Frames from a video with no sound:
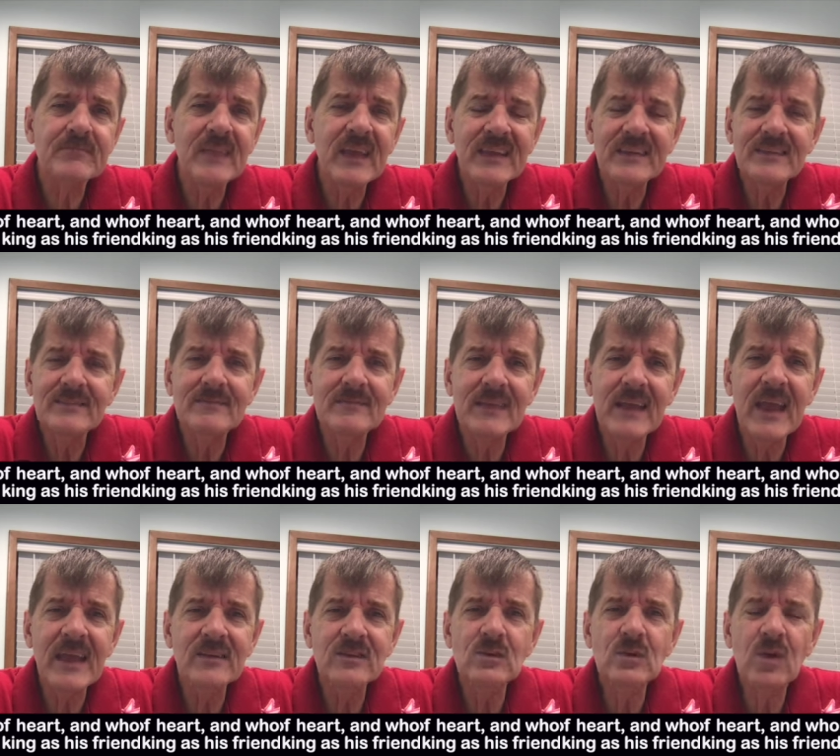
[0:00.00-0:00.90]
And
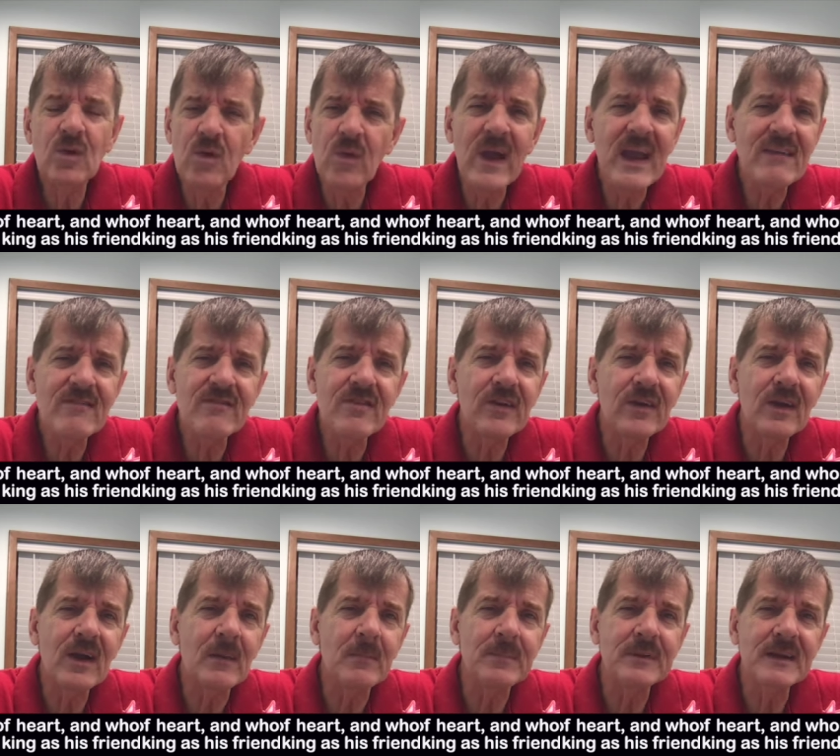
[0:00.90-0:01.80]
and you crave their
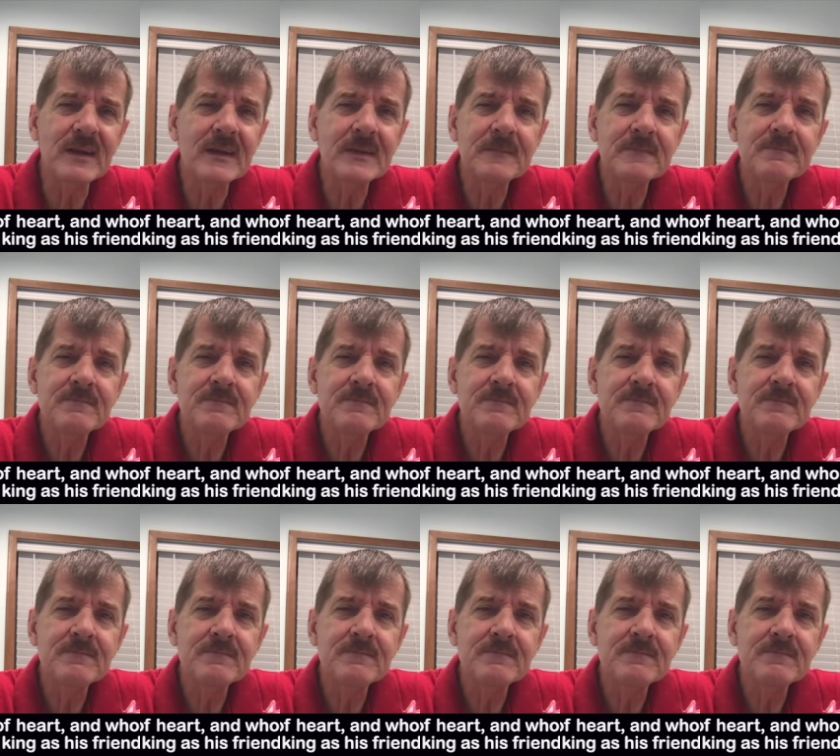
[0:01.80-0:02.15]
company.